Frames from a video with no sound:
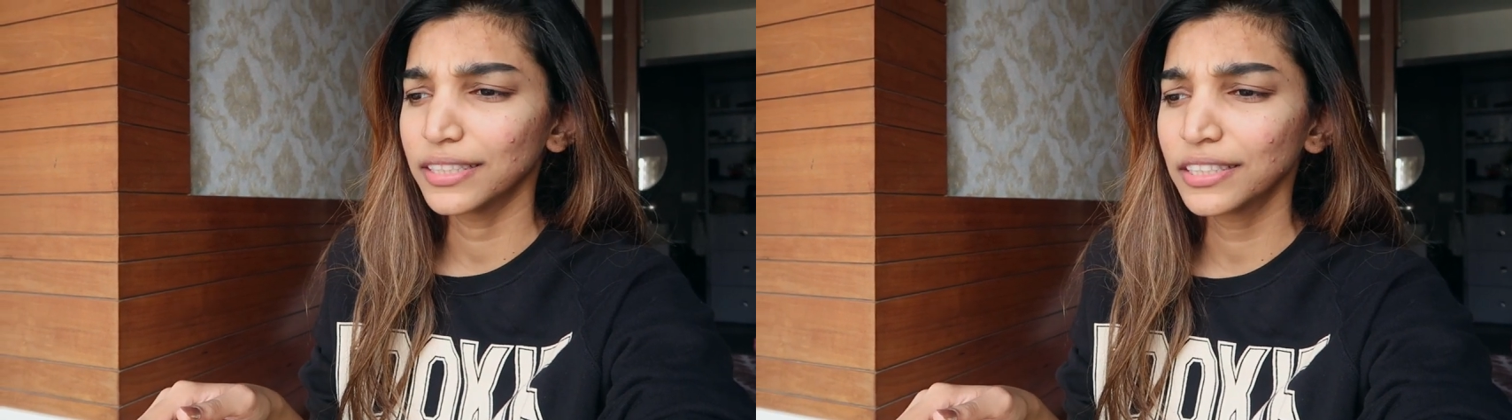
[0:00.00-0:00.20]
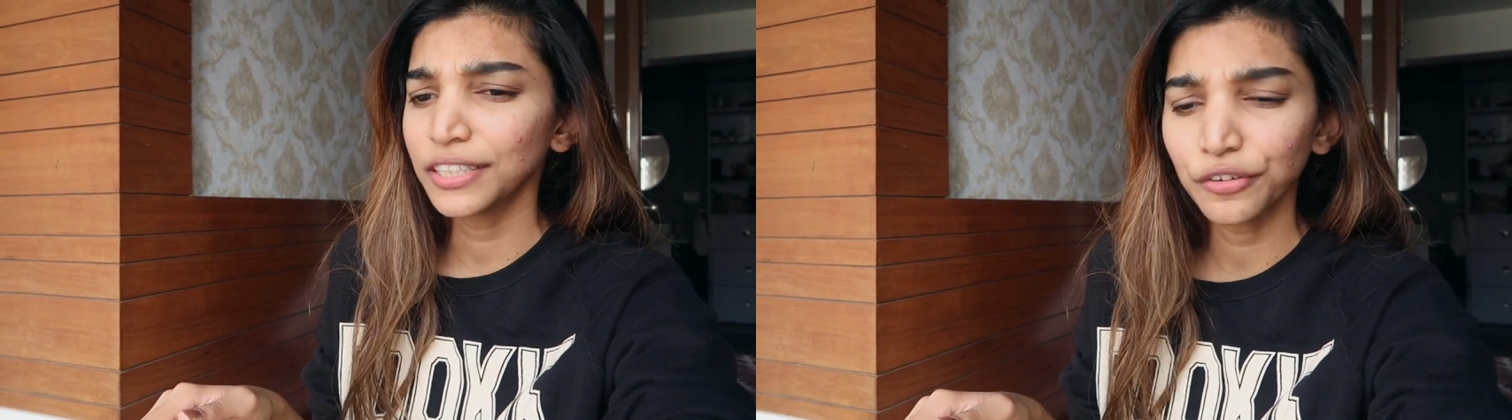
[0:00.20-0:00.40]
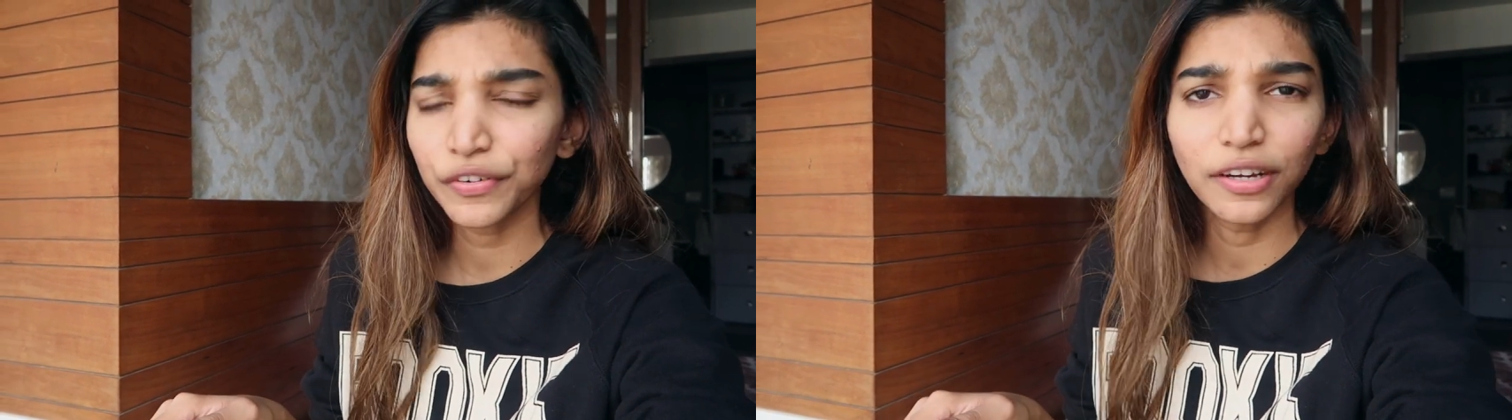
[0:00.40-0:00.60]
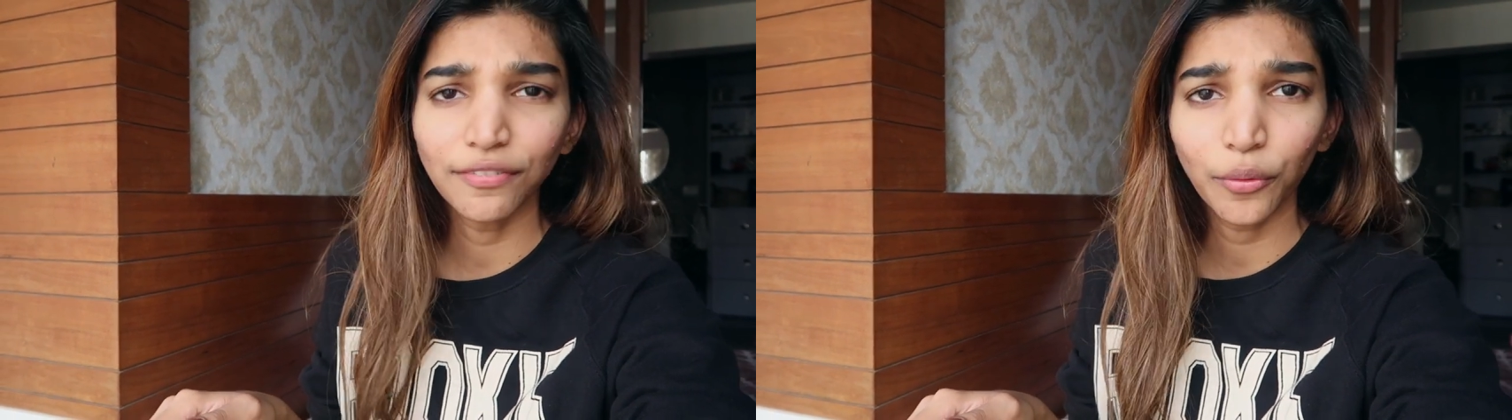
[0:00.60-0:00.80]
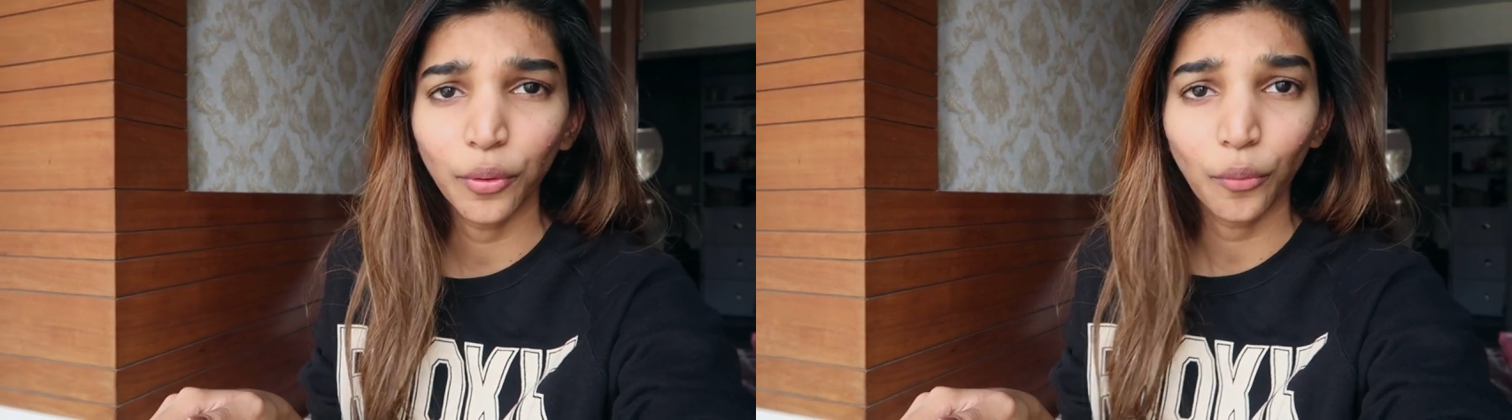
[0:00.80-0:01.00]
I just need to figure
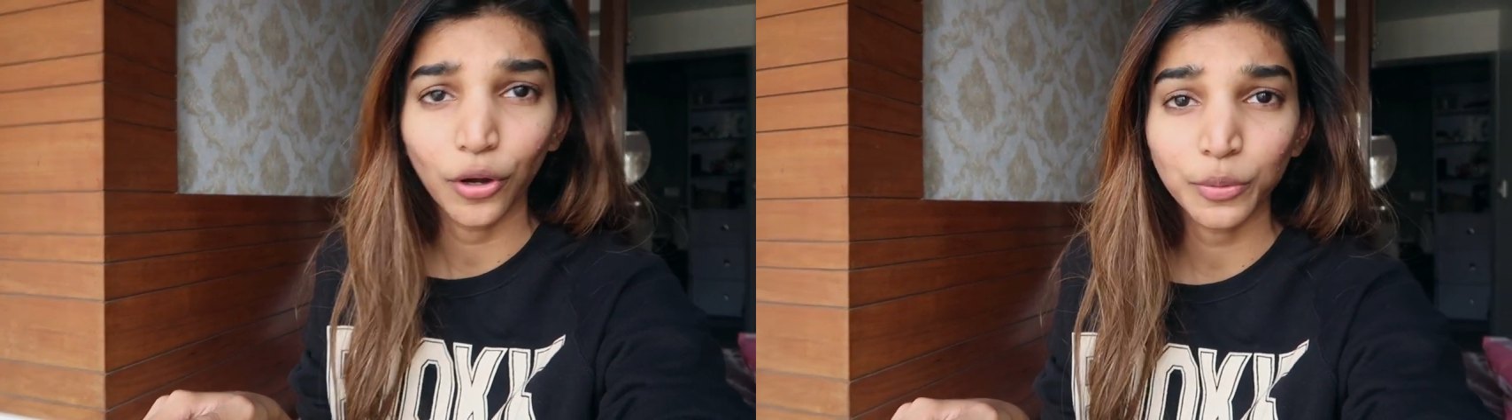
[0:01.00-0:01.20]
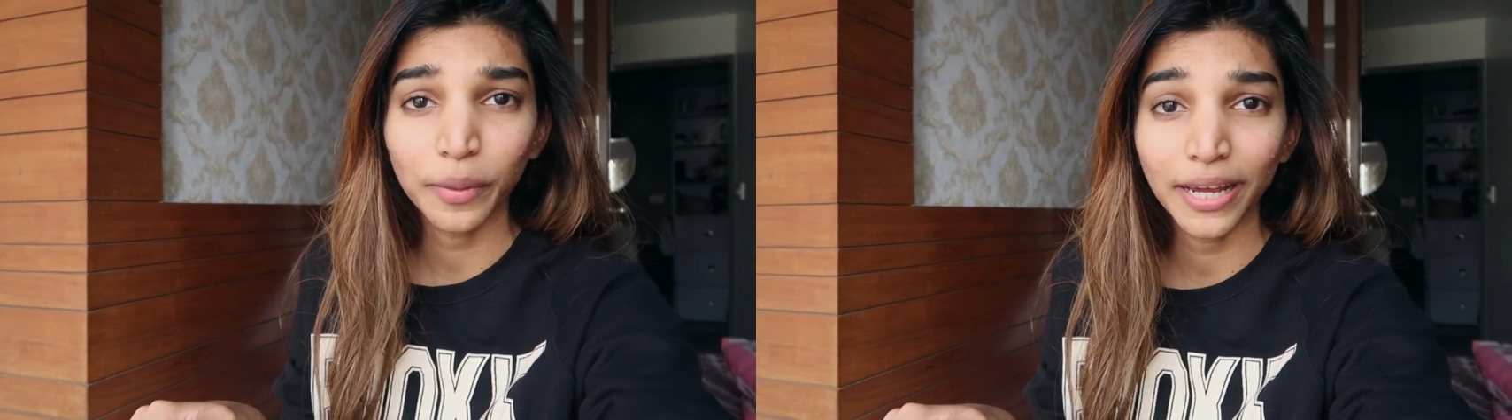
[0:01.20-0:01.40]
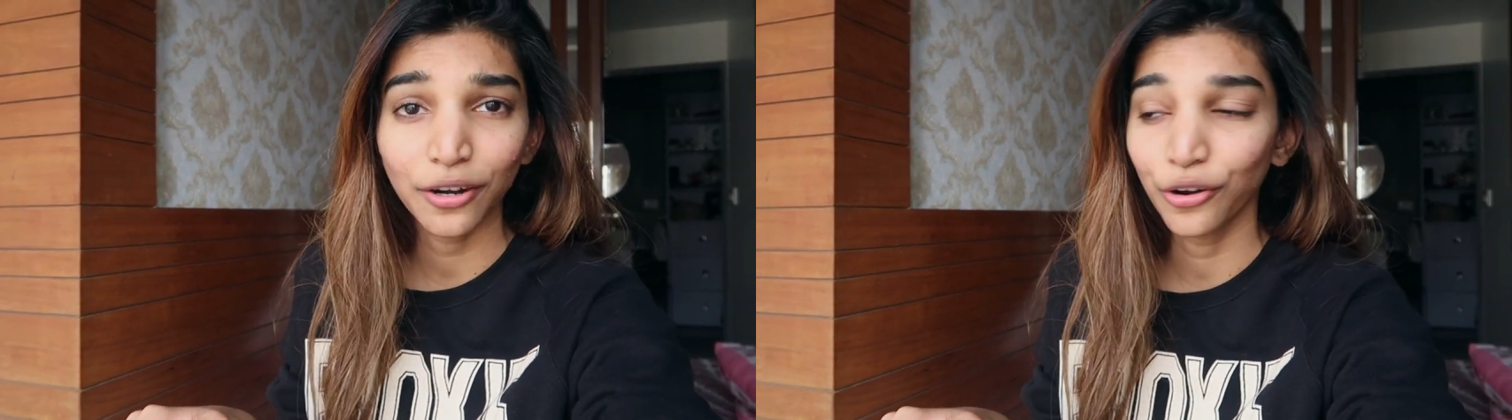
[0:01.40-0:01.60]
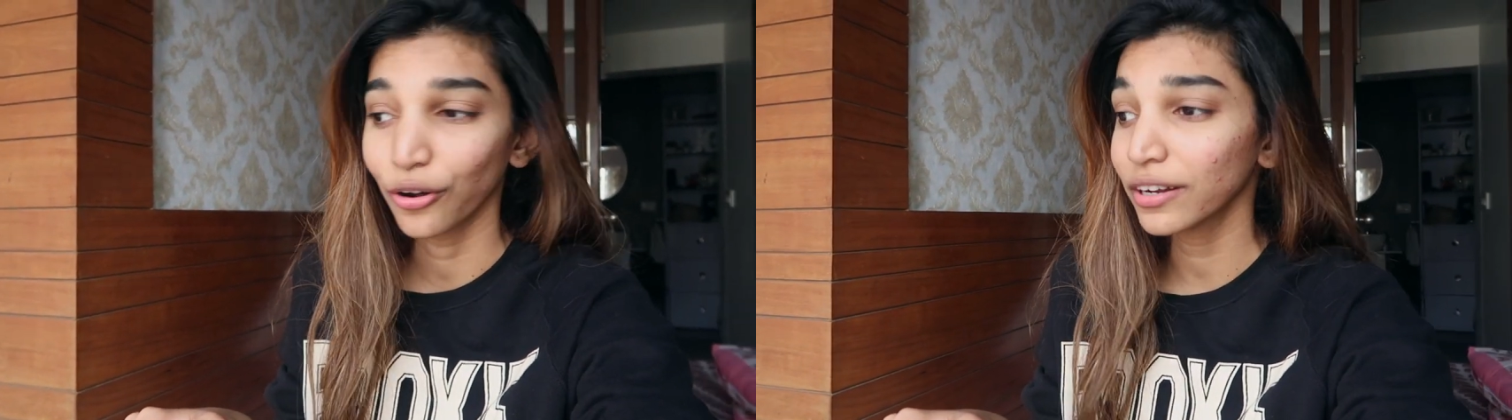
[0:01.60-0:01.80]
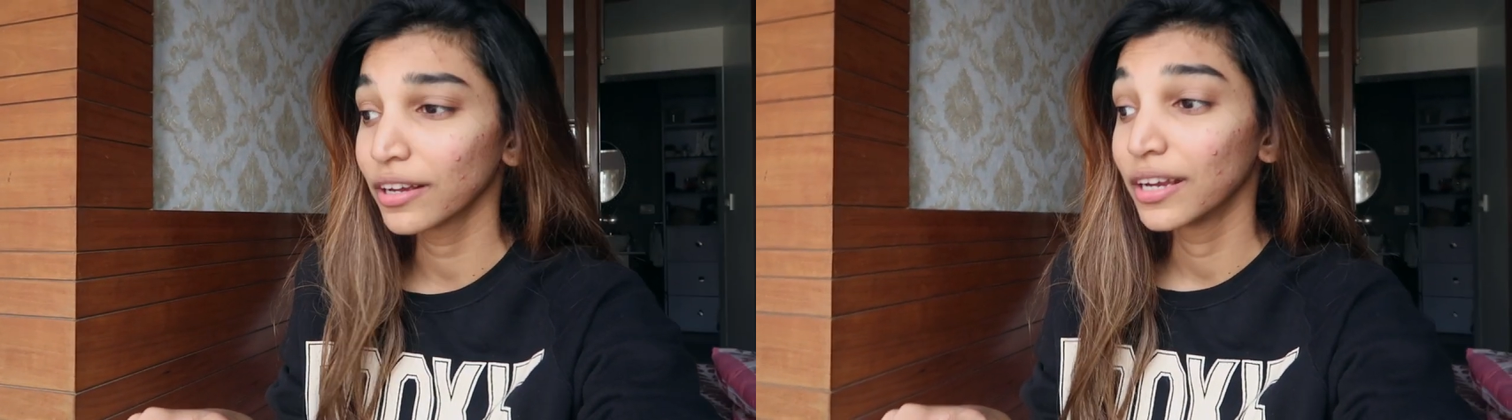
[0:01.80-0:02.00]
if I want to wash my hair or
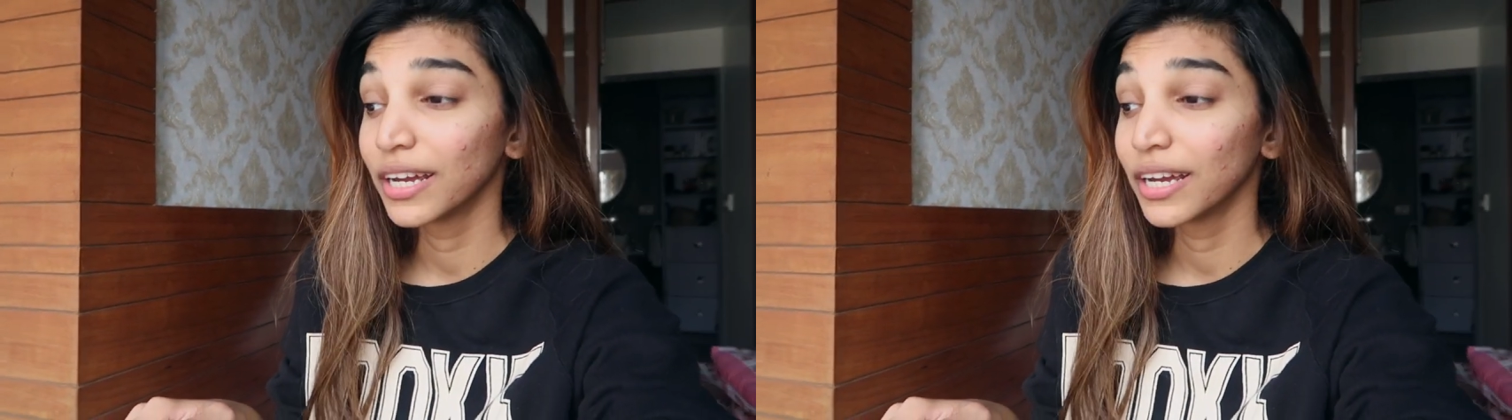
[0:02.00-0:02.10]
not.